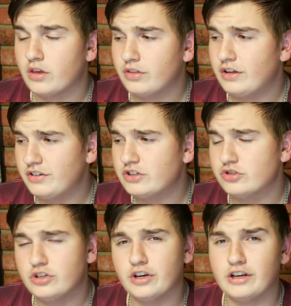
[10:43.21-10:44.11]
That's
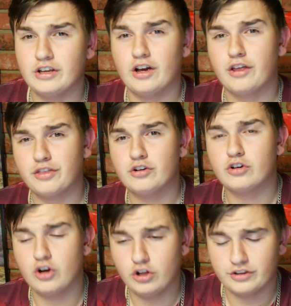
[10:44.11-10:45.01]
actually a good idea. I think I'll
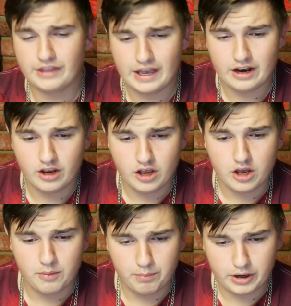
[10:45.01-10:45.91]
call it that.
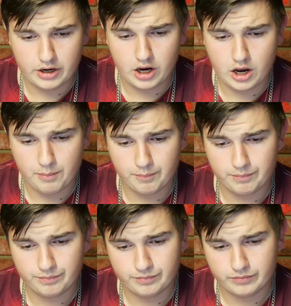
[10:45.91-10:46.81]
But
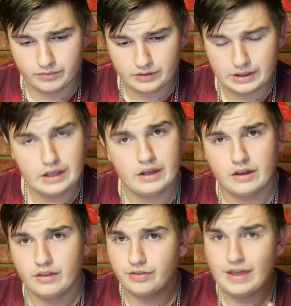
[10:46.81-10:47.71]

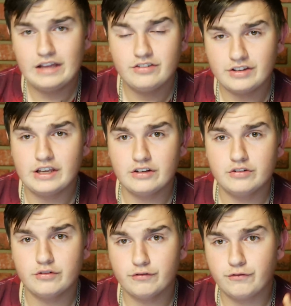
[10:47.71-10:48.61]
that's it
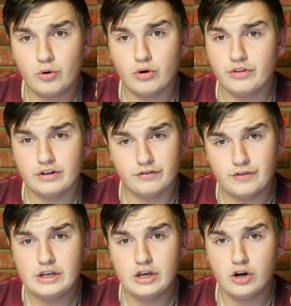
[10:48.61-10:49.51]
for this
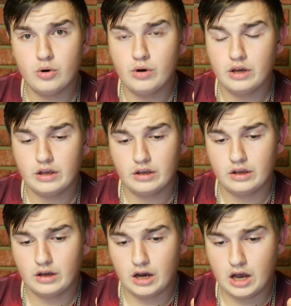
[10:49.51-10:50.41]
video.
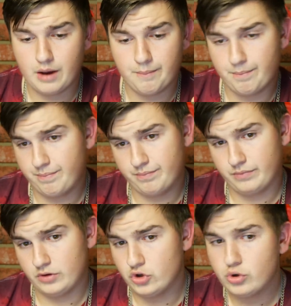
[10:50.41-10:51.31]

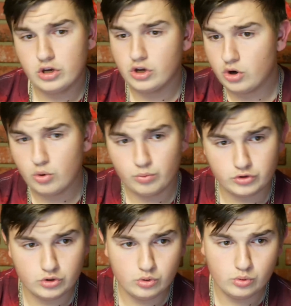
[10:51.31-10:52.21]
You can go
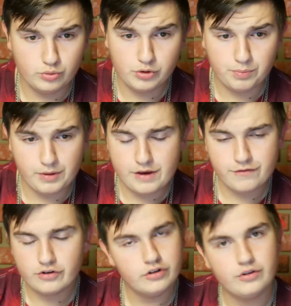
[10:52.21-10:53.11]
to if
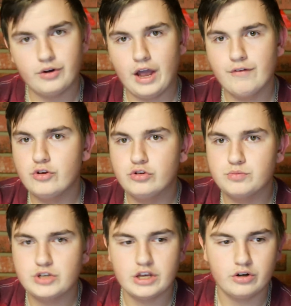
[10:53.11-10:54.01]
you have a YouTube
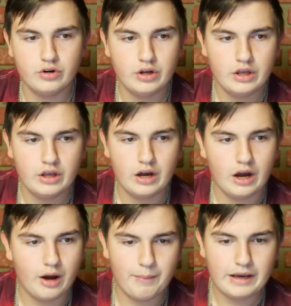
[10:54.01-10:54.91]
channel.
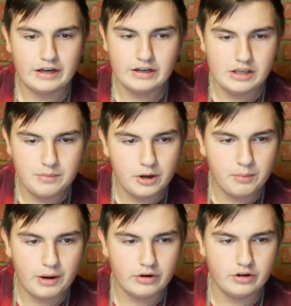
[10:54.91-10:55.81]
I got an email
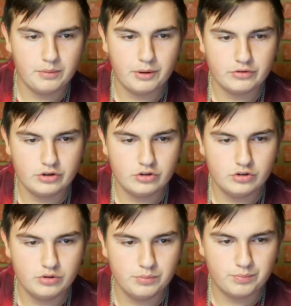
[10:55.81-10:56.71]
about it, about the
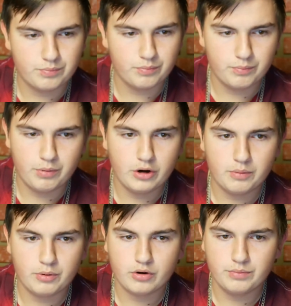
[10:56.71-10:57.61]
YouTube partner
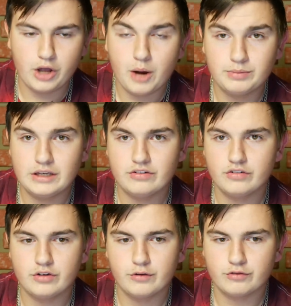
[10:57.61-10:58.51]
program, the updates and
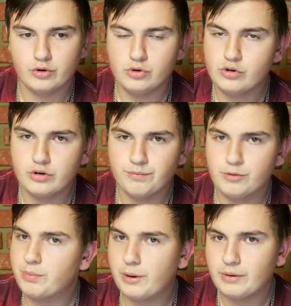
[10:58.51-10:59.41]
stuff. So you
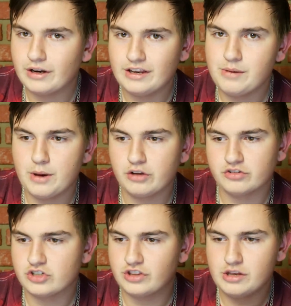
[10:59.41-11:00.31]
probably got an email. So
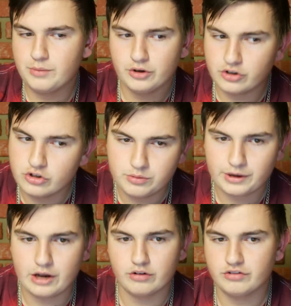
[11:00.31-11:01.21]
check the email your YouTube
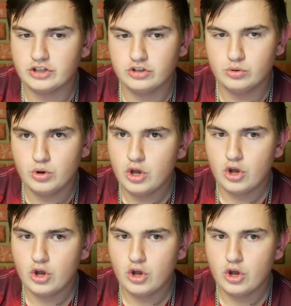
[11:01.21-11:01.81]
account is linked to,